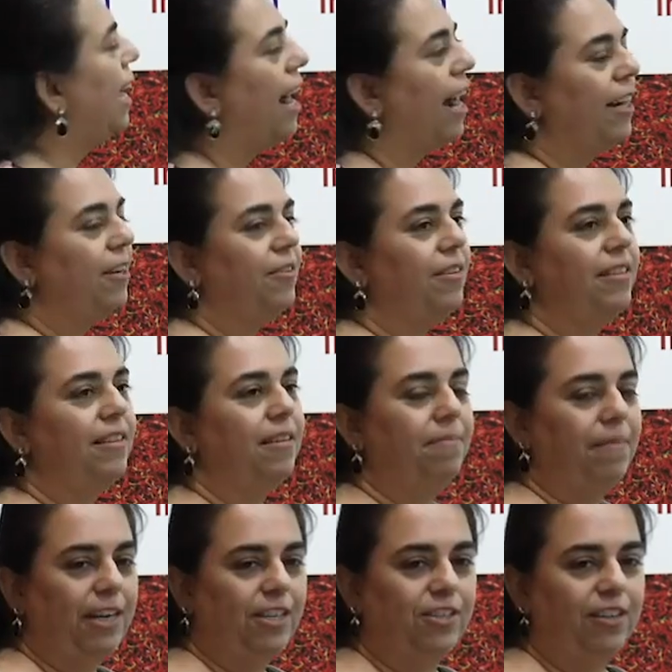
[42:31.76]
higher in the
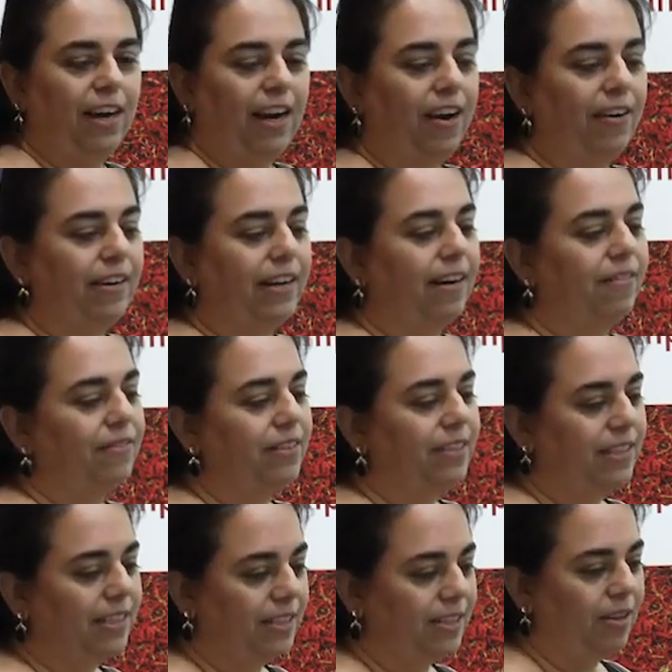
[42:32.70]
Mesha area
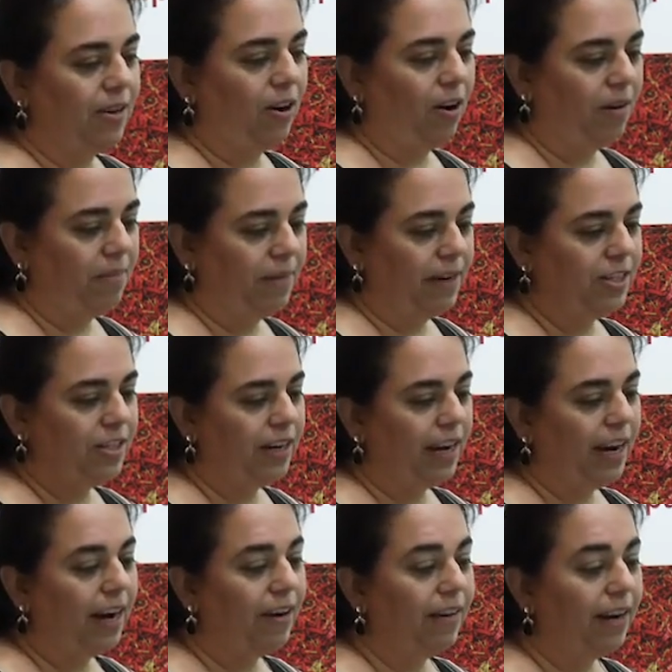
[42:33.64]
versus the non-Mesha
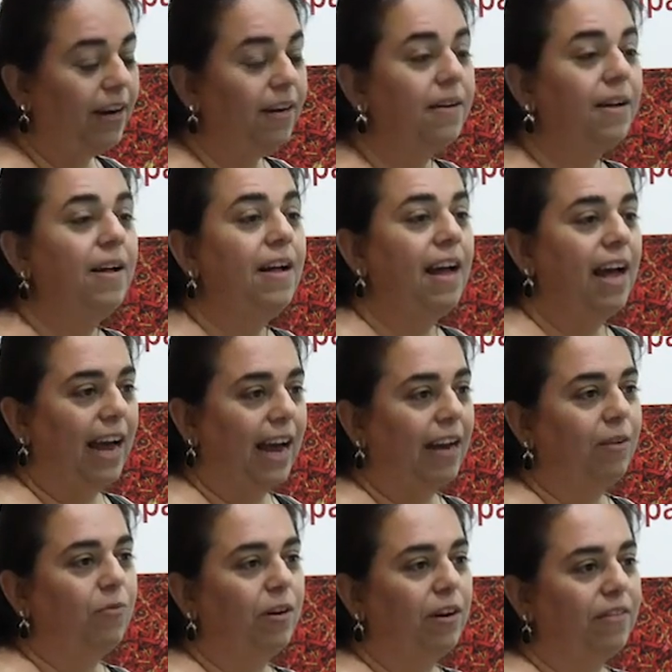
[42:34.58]
area.
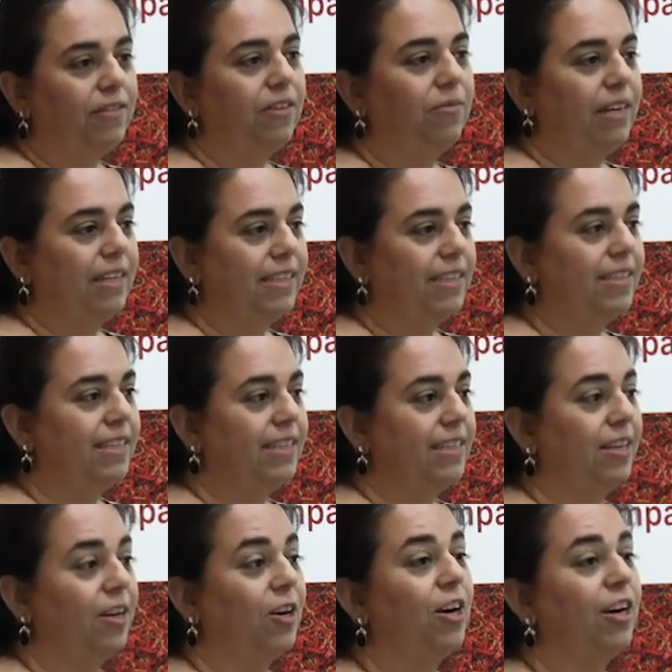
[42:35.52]
And one of the reasons
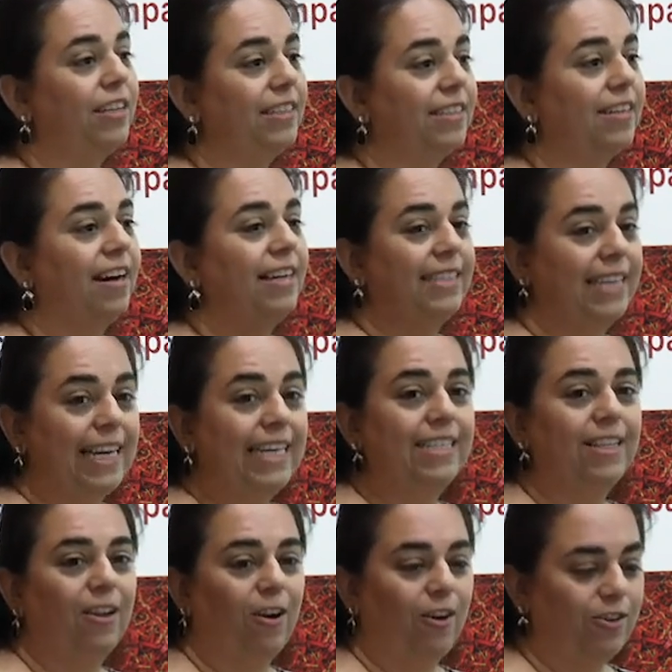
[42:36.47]
is the herd size
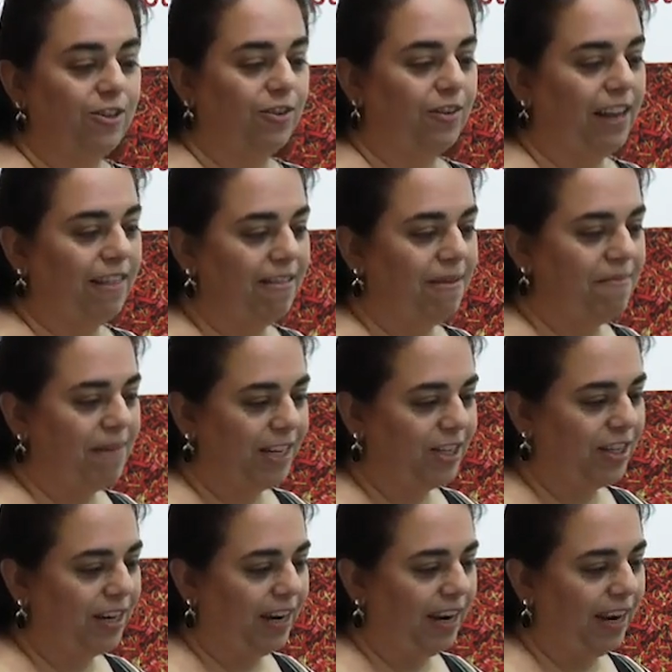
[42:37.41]
is larger in the
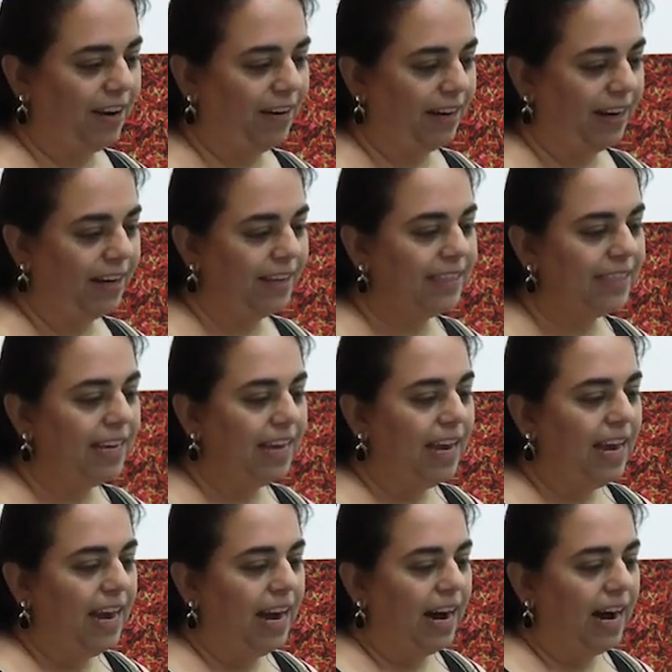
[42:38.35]
Mesha areas.
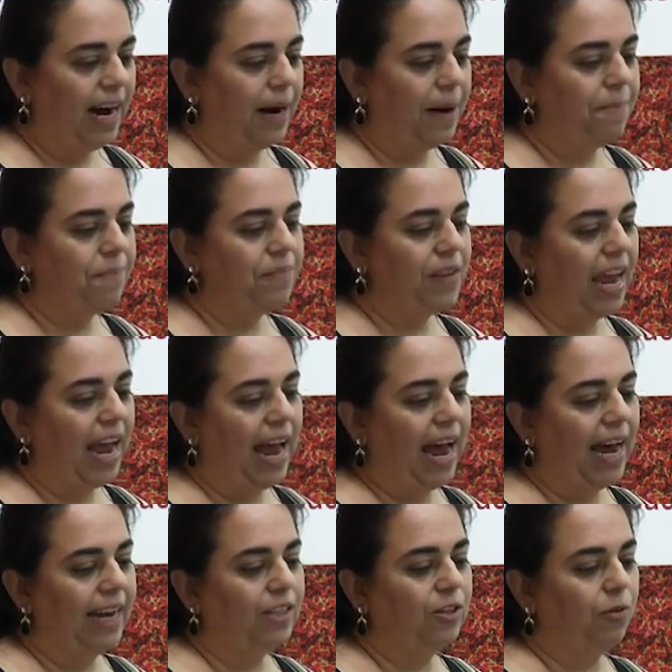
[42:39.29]

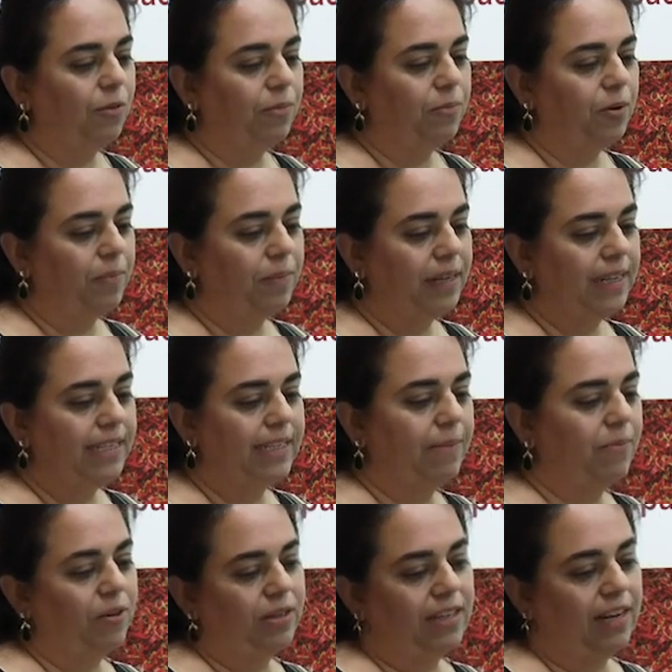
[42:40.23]
And goat
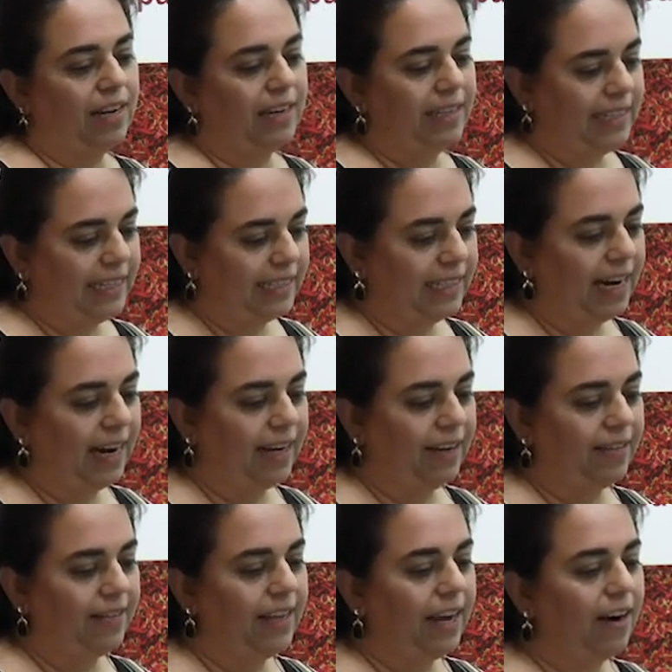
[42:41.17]
morbidity, mortality is
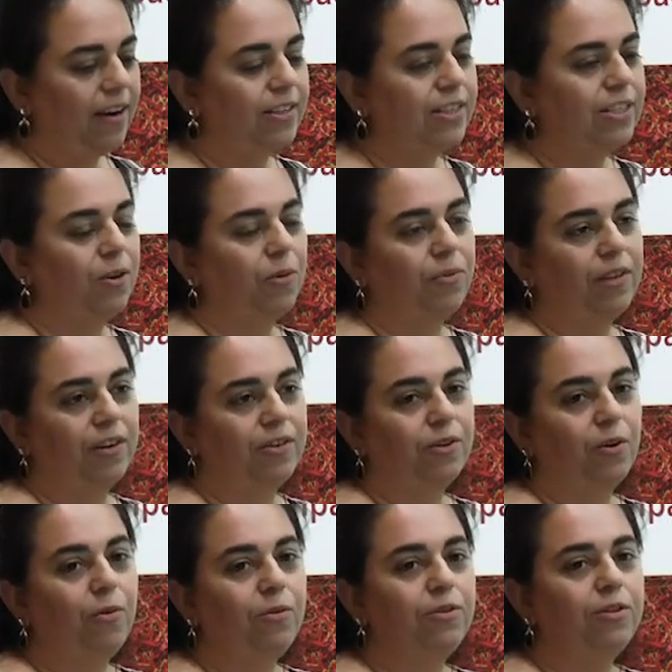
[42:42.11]
higher there. So
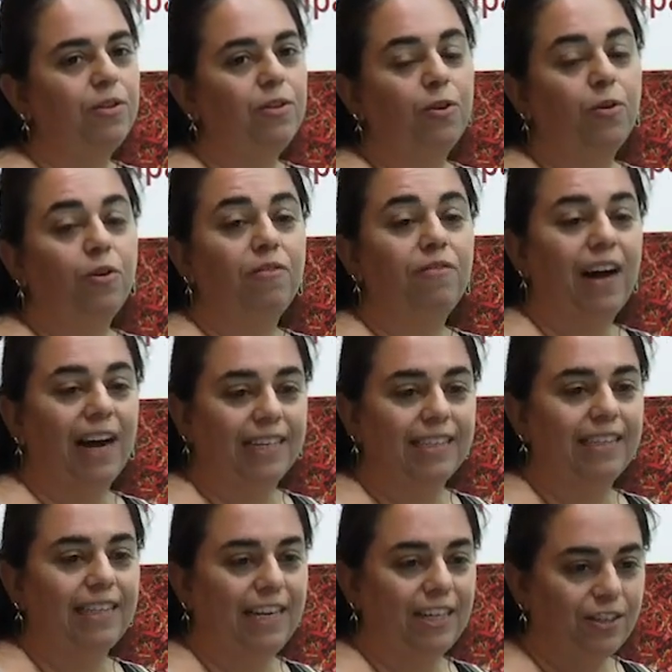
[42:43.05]
there's also lower
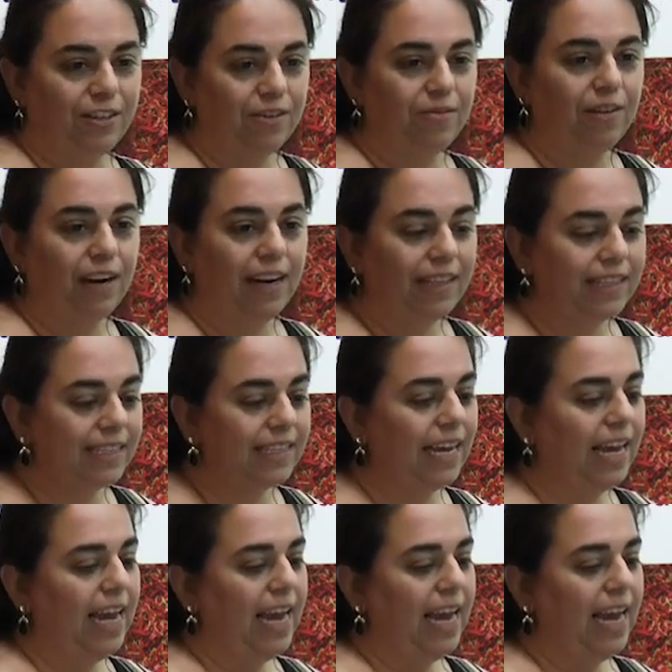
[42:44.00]
vaccination rates